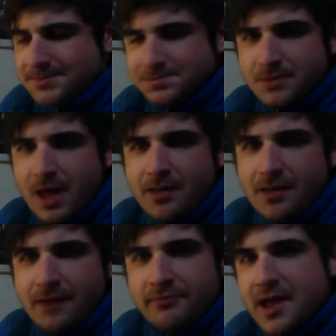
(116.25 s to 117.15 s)
Not a lot
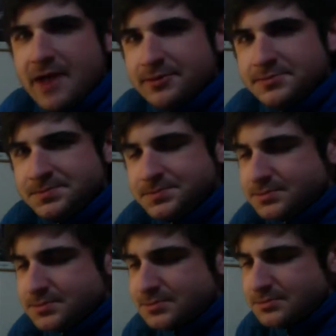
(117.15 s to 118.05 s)
of flavor
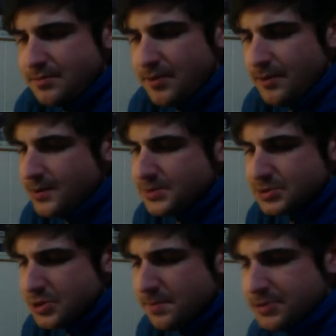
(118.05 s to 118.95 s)

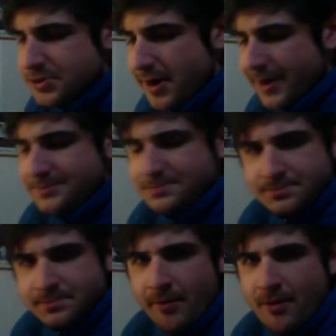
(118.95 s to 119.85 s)
super dry,
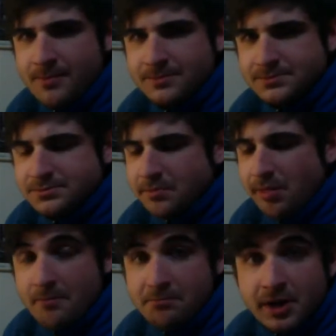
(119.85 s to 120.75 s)

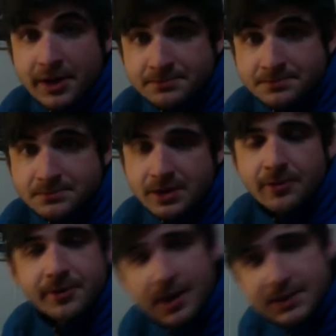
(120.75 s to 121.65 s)
but it only
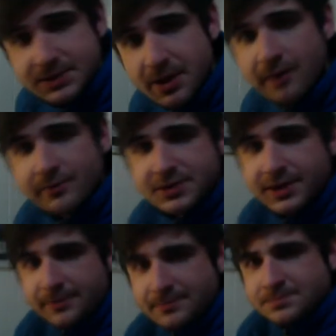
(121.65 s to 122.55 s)
costs a dollar for 10.